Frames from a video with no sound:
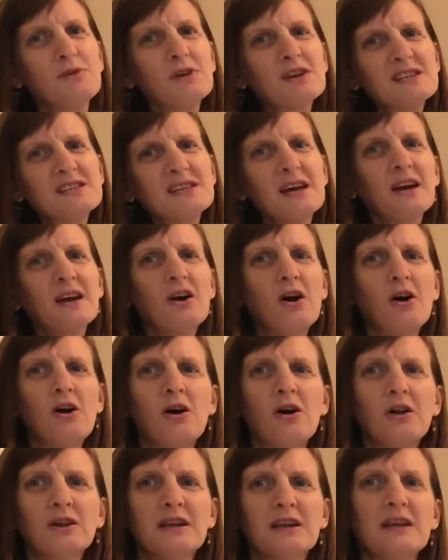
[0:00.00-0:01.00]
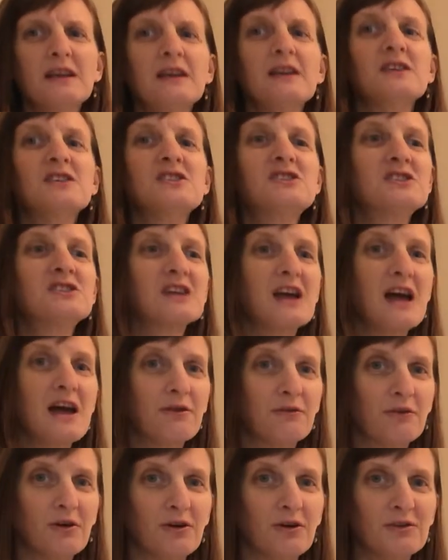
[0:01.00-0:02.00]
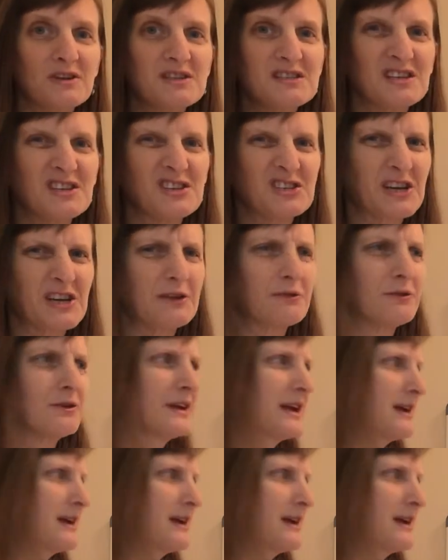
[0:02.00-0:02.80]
What is that called in general? What's the general